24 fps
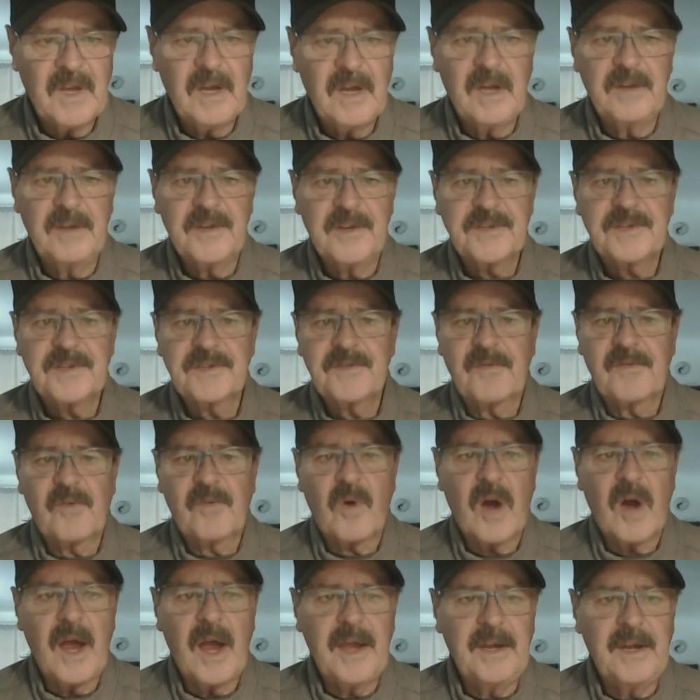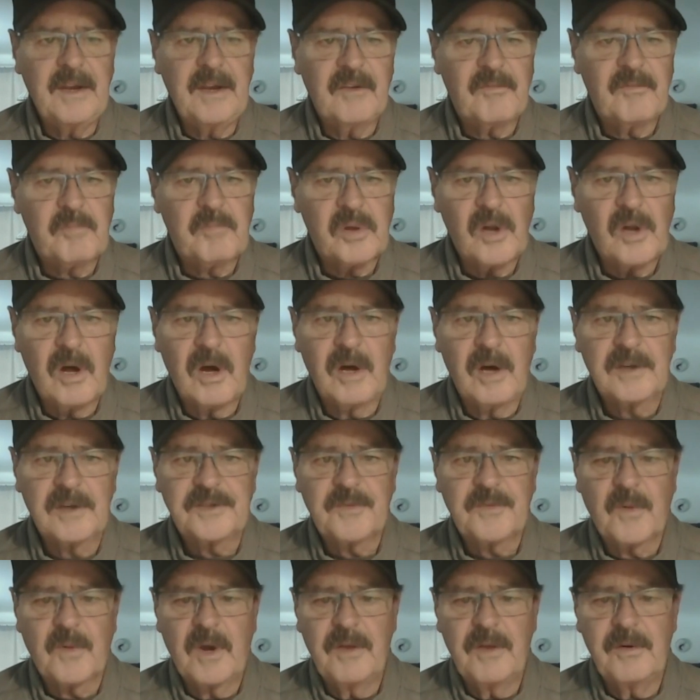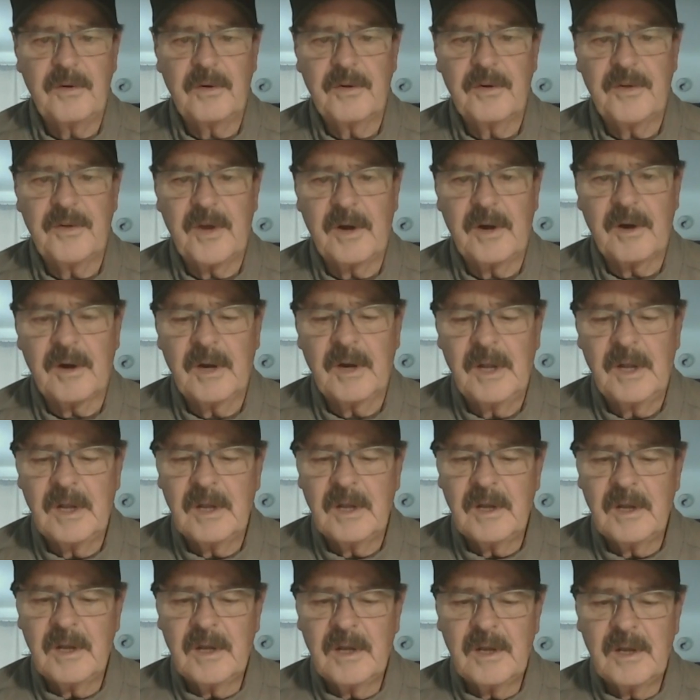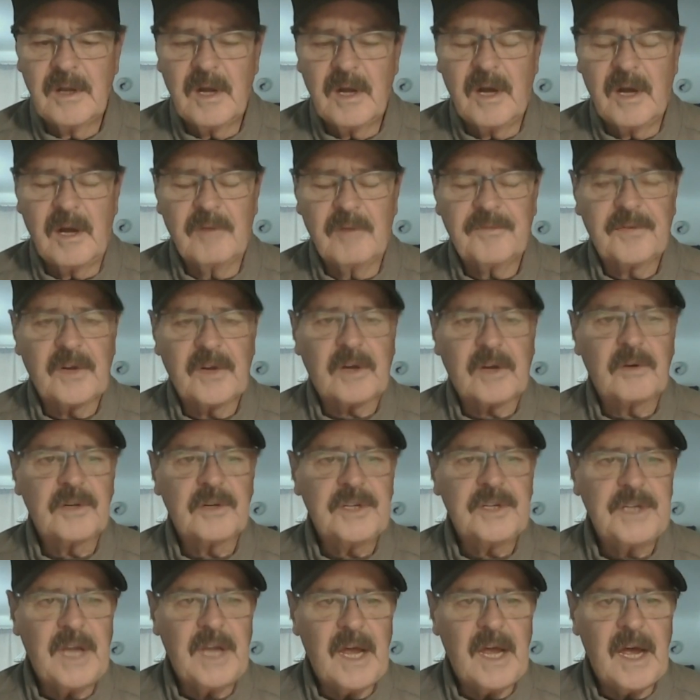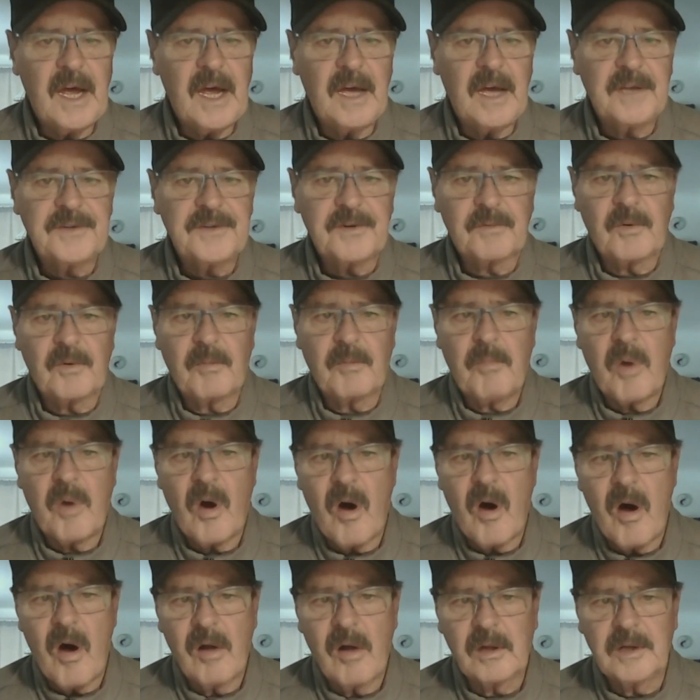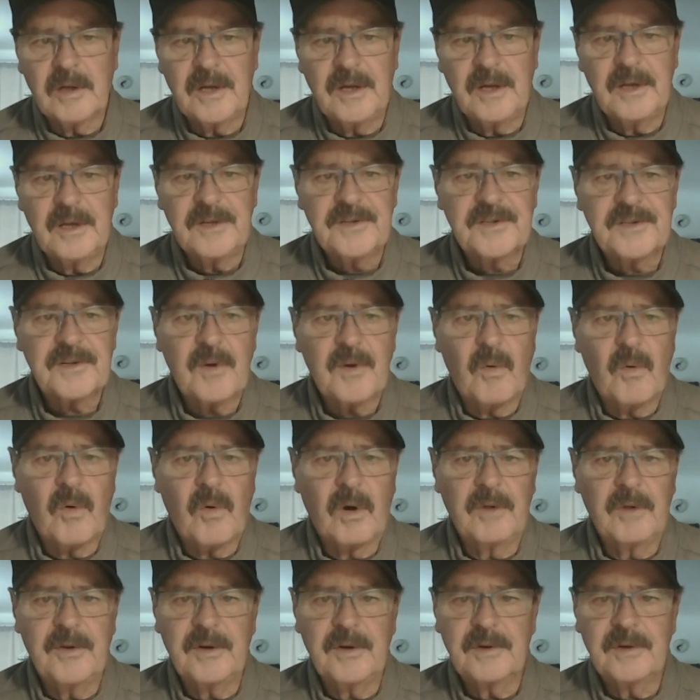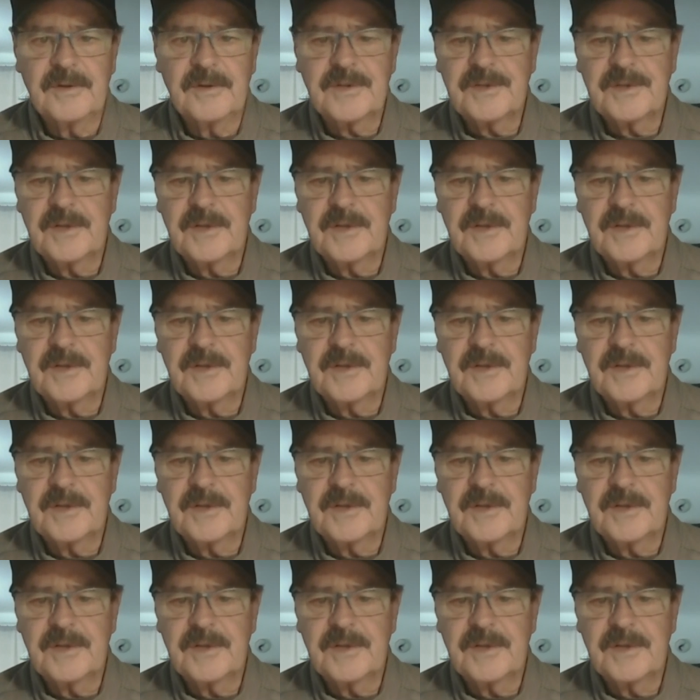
And this is a variety of plugs, whether they're flicker shads or rapalas, or there's